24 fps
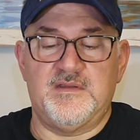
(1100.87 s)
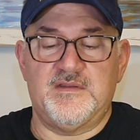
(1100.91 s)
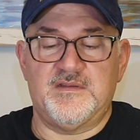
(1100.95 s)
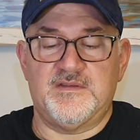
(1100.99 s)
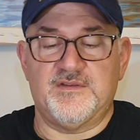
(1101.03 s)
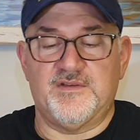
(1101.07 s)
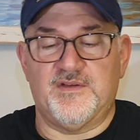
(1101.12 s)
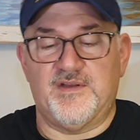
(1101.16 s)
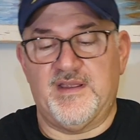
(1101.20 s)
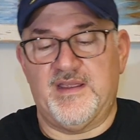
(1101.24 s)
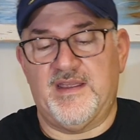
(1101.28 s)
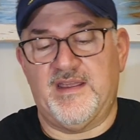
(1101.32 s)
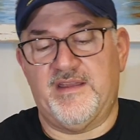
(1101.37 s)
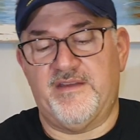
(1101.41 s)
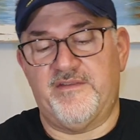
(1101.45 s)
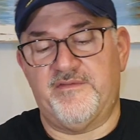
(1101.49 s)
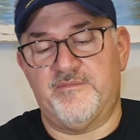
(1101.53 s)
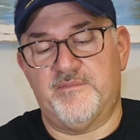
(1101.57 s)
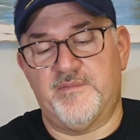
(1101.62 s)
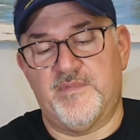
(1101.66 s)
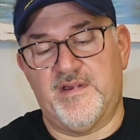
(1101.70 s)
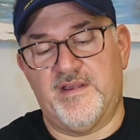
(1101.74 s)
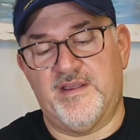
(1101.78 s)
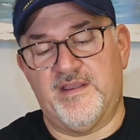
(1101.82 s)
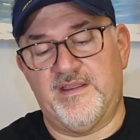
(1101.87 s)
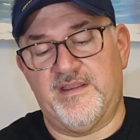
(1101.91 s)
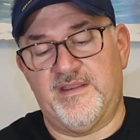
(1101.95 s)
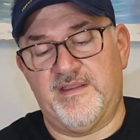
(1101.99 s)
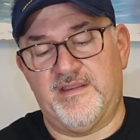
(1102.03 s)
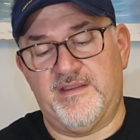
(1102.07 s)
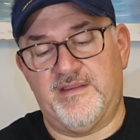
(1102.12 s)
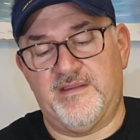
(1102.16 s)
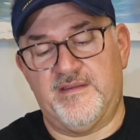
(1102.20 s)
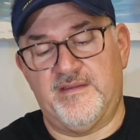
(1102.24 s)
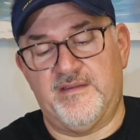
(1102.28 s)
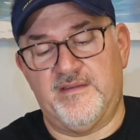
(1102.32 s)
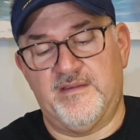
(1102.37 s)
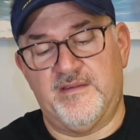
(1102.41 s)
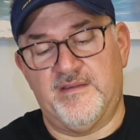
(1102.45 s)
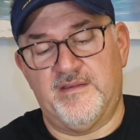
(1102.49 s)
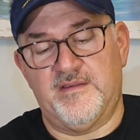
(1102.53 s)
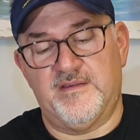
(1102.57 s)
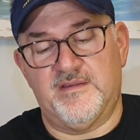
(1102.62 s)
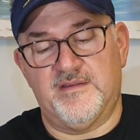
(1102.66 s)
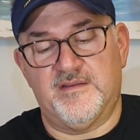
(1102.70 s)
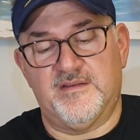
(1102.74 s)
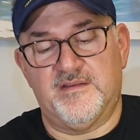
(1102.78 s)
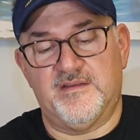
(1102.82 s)
So I have my
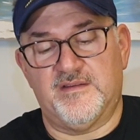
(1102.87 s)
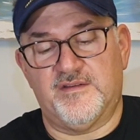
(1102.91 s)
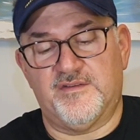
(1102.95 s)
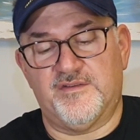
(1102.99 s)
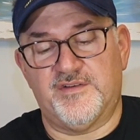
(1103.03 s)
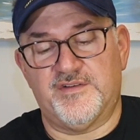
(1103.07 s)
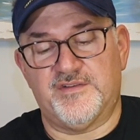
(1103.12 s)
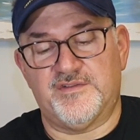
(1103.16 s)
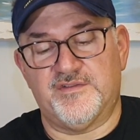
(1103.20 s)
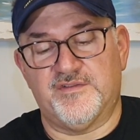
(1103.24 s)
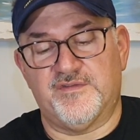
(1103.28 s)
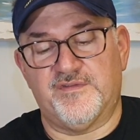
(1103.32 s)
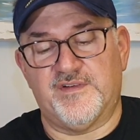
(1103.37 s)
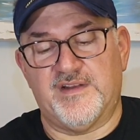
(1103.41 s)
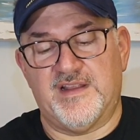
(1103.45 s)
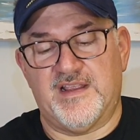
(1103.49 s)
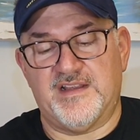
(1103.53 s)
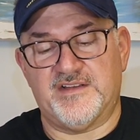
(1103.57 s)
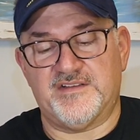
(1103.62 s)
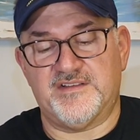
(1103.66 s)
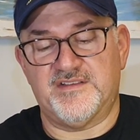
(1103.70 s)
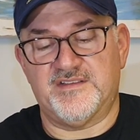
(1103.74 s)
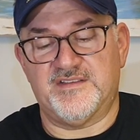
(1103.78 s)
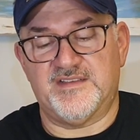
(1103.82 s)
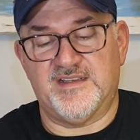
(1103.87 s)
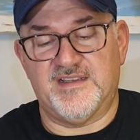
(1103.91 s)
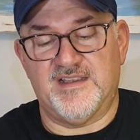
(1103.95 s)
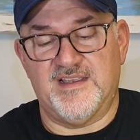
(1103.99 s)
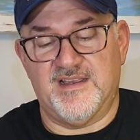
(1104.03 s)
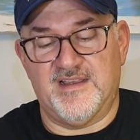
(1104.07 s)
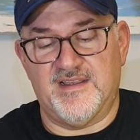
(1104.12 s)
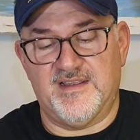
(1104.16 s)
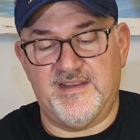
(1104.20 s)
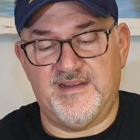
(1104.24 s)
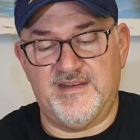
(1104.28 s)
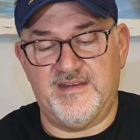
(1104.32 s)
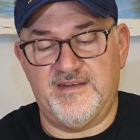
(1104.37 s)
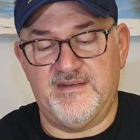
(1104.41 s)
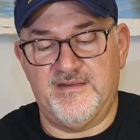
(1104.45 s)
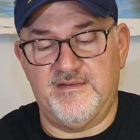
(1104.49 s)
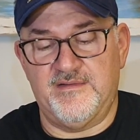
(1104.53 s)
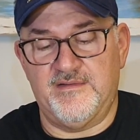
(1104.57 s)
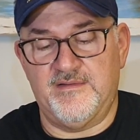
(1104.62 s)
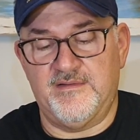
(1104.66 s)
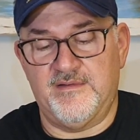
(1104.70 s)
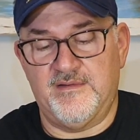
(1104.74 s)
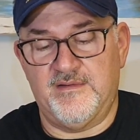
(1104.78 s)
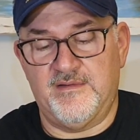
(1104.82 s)
crystal flash as a guide,
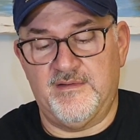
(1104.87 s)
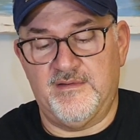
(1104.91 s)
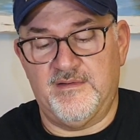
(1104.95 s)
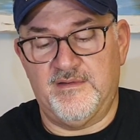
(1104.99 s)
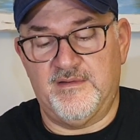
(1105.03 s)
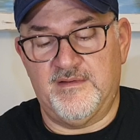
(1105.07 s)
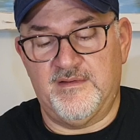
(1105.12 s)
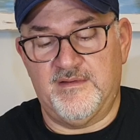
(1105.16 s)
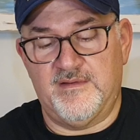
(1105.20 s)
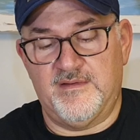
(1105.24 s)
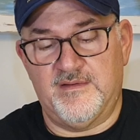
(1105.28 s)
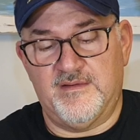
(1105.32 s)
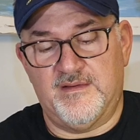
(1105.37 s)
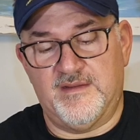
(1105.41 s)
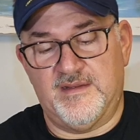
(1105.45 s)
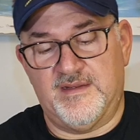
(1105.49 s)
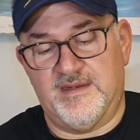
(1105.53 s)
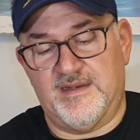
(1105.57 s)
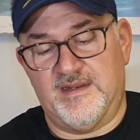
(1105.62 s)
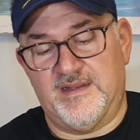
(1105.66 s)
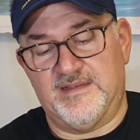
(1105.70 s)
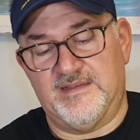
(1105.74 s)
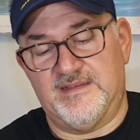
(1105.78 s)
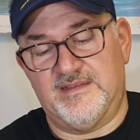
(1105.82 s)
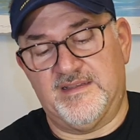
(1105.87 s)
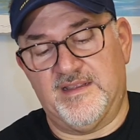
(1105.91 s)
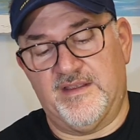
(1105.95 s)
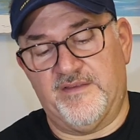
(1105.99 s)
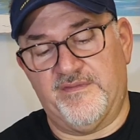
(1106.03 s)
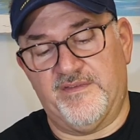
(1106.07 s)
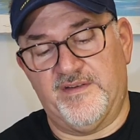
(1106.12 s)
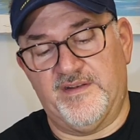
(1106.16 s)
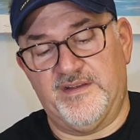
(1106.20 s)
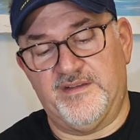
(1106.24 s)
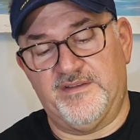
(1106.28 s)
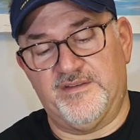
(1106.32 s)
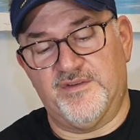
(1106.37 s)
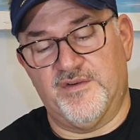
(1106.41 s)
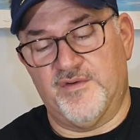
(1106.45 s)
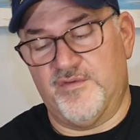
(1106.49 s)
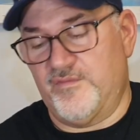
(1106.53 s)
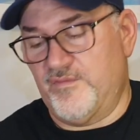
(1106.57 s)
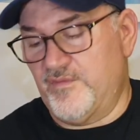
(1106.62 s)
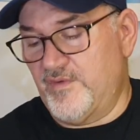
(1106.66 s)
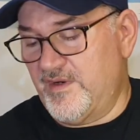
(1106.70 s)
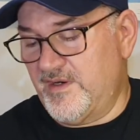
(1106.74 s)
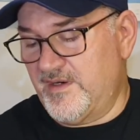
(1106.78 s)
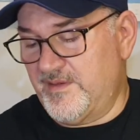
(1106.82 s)
and I definitely
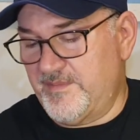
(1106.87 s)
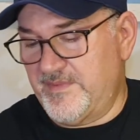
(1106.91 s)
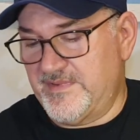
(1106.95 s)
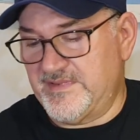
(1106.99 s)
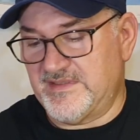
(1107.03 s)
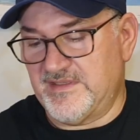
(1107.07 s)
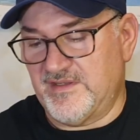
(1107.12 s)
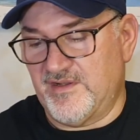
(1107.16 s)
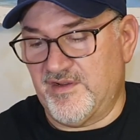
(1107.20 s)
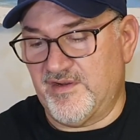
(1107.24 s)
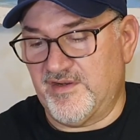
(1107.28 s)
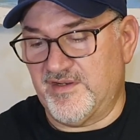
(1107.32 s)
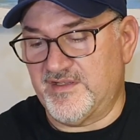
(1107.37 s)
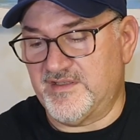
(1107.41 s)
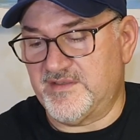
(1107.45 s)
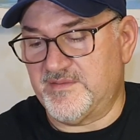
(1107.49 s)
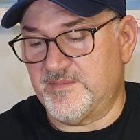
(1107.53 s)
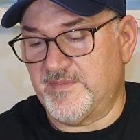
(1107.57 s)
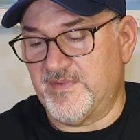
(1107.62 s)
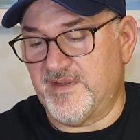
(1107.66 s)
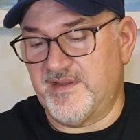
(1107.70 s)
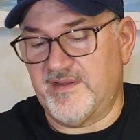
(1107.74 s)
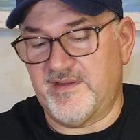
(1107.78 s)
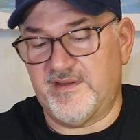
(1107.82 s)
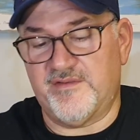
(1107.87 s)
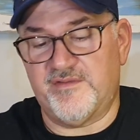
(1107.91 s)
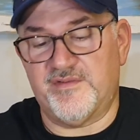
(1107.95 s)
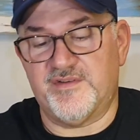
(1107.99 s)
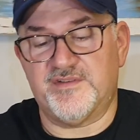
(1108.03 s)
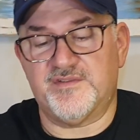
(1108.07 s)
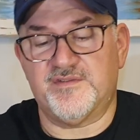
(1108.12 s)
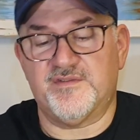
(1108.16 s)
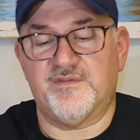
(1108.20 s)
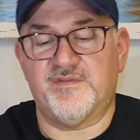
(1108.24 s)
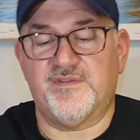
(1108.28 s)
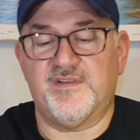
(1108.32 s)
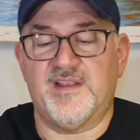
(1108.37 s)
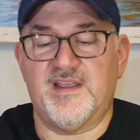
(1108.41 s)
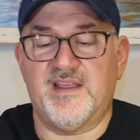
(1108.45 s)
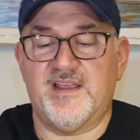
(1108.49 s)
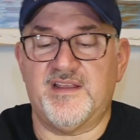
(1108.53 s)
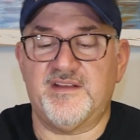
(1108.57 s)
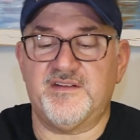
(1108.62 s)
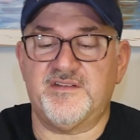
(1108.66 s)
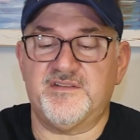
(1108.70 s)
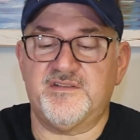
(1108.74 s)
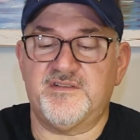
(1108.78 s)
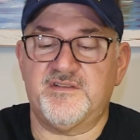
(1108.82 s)
don't want them as long as my crystal
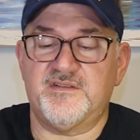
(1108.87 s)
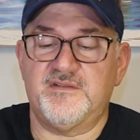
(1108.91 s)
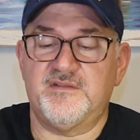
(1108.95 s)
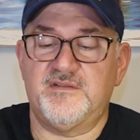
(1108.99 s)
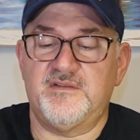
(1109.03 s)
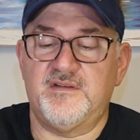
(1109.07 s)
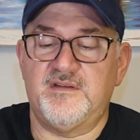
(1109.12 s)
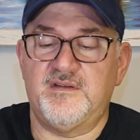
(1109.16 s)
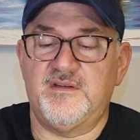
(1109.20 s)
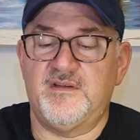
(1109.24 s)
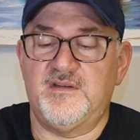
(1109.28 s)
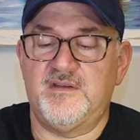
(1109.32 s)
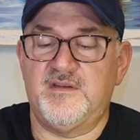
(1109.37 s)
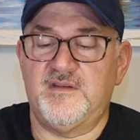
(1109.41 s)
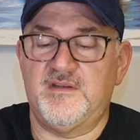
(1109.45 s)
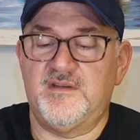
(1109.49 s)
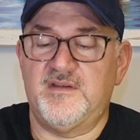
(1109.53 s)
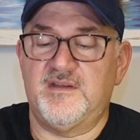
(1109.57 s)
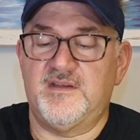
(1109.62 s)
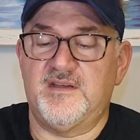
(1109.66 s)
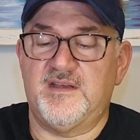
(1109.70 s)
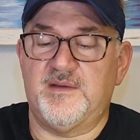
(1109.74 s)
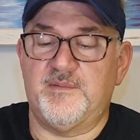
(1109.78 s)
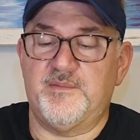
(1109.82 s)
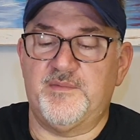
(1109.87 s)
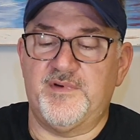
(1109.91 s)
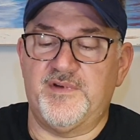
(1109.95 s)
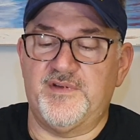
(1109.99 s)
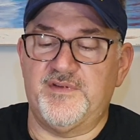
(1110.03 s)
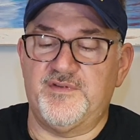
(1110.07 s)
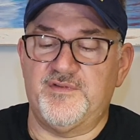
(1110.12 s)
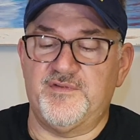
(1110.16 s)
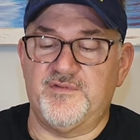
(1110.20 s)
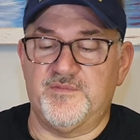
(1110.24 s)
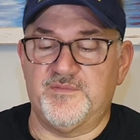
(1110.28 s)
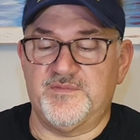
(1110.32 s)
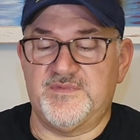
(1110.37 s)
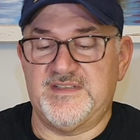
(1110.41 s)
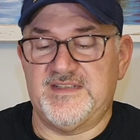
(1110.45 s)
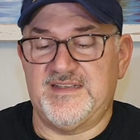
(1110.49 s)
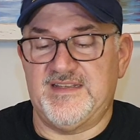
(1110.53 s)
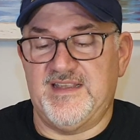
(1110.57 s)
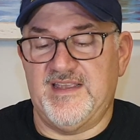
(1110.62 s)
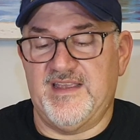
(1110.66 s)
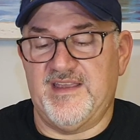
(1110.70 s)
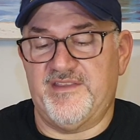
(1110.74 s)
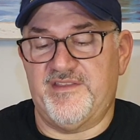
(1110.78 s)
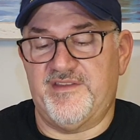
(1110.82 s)
flash. I'm going to do them
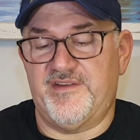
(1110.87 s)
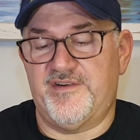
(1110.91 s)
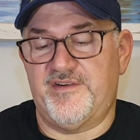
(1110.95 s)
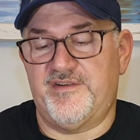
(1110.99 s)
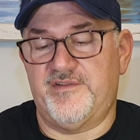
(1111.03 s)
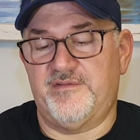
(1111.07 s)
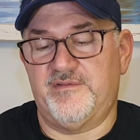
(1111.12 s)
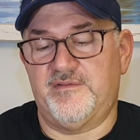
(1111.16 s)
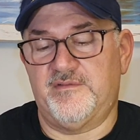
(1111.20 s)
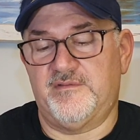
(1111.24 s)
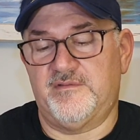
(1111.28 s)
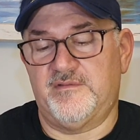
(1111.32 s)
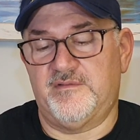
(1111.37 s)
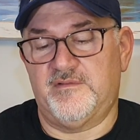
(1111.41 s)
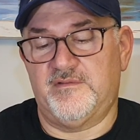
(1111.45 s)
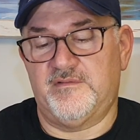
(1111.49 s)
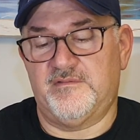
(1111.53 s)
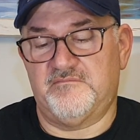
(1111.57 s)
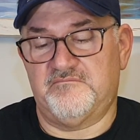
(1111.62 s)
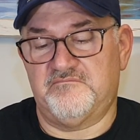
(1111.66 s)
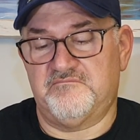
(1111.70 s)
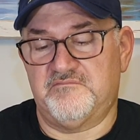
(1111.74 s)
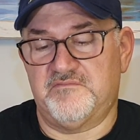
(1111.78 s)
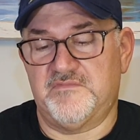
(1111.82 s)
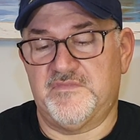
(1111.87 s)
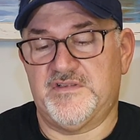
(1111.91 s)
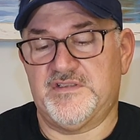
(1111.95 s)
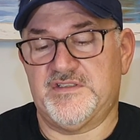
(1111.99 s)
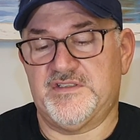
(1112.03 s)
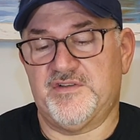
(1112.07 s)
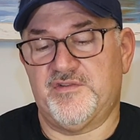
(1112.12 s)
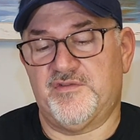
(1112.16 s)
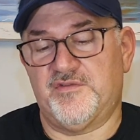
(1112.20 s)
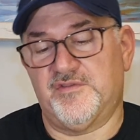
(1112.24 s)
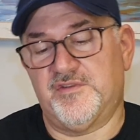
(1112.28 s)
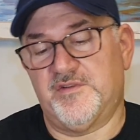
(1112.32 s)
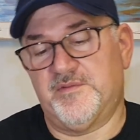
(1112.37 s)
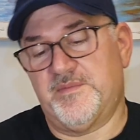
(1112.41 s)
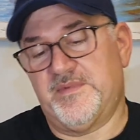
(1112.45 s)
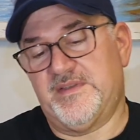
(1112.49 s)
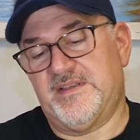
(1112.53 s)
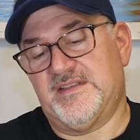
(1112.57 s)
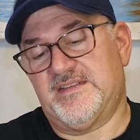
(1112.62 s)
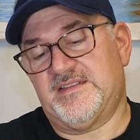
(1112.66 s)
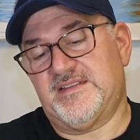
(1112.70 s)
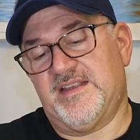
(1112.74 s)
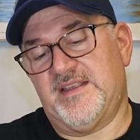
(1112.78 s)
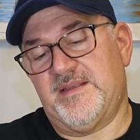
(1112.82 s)
together, just hold them in
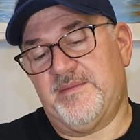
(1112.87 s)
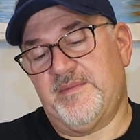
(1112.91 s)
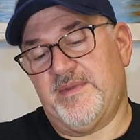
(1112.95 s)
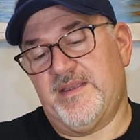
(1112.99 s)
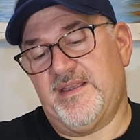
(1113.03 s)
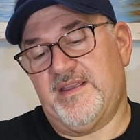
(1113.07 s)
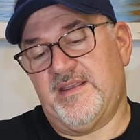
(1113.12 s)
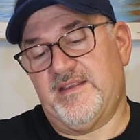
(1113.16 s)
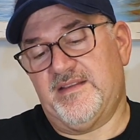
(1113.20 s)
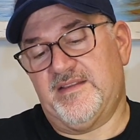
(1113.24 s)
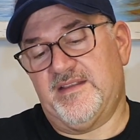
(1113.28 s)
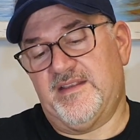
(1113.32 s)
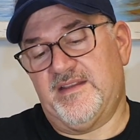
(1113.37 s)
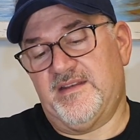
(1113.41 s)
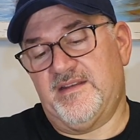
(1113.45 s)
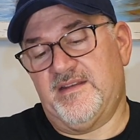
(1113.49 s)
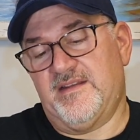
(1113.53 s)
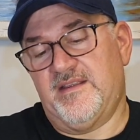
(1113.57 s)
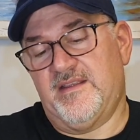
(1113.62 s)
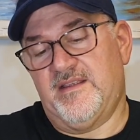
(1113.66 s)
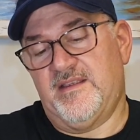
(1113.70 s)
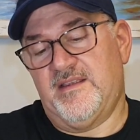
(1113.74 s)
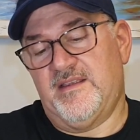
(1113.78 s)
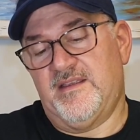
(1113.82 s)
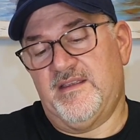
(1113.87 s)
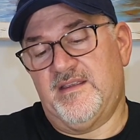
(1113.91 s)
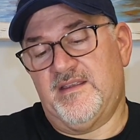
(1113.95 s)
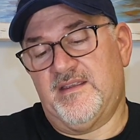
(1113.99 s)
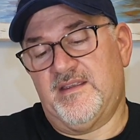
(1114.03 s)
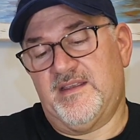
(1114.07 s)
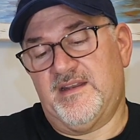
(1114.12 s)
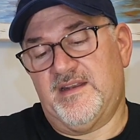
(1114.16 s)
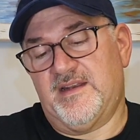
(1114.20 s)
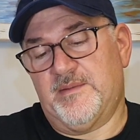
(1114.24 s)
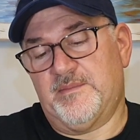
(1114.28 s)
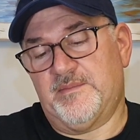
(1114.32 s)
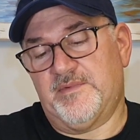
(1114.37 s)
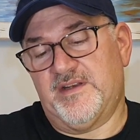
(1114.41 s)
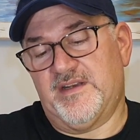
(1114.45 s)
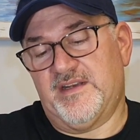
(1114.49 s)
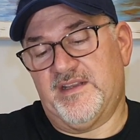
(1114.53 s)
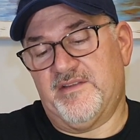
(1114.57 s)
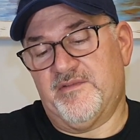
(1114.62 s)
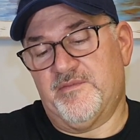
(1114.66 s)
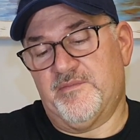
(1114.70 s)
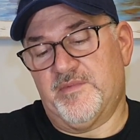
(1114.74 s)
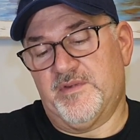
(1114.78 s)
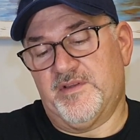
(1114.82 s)
the same hand, and I'm going to
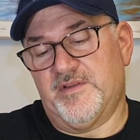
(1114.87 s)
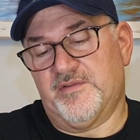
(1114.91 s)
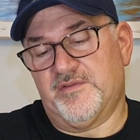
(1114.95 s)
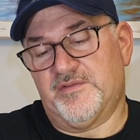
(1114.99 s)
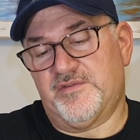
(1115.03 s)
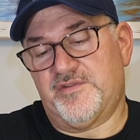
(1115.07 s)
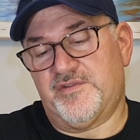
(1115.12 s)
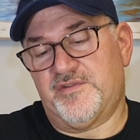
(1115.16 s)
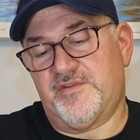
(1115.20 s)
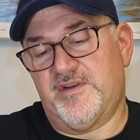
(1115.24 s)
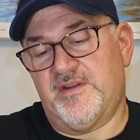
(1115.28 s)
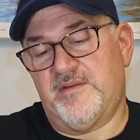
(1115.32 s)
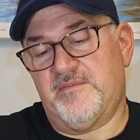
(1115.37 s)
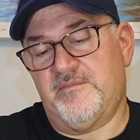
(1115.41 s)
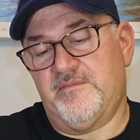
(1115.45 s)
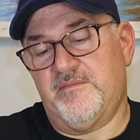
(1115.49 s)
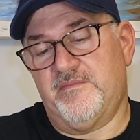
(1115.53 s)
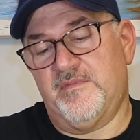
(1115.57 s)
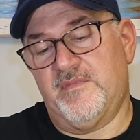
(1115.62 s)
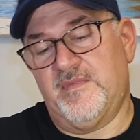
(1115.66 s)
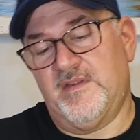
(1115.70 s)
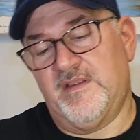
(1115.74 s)
give them a little trim.